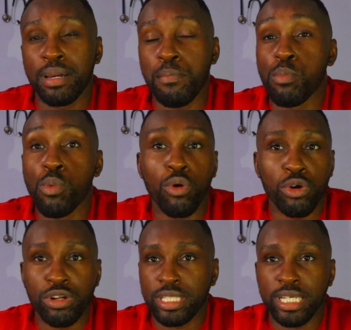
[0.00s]

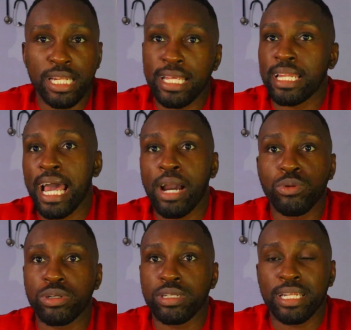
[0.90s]
more than an
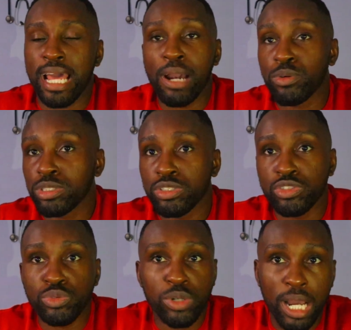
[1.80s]
hour to
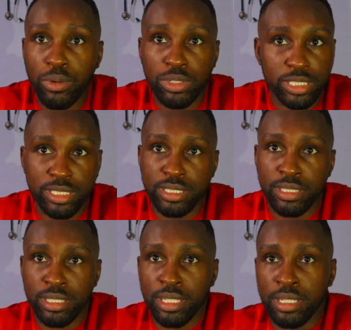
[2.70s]
2 hours,
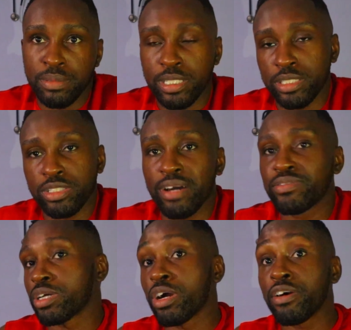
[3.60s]
because you have
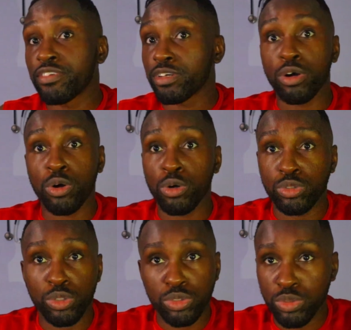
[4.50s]
to cover
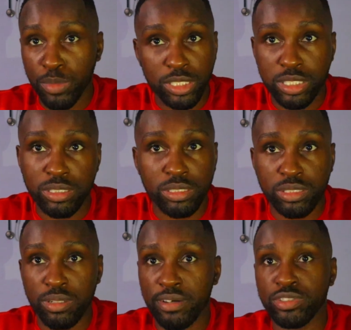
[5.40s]
all those
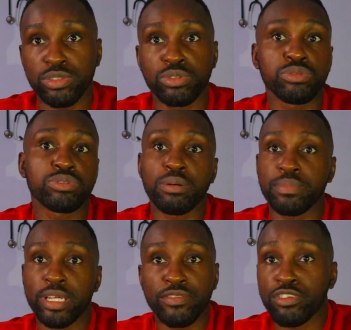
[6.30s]
muscles. You have to do
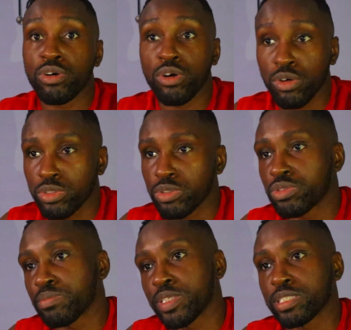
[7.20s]
something for all
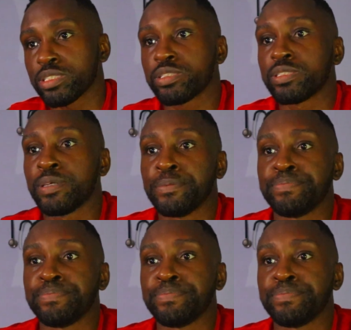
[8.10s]
those muscles,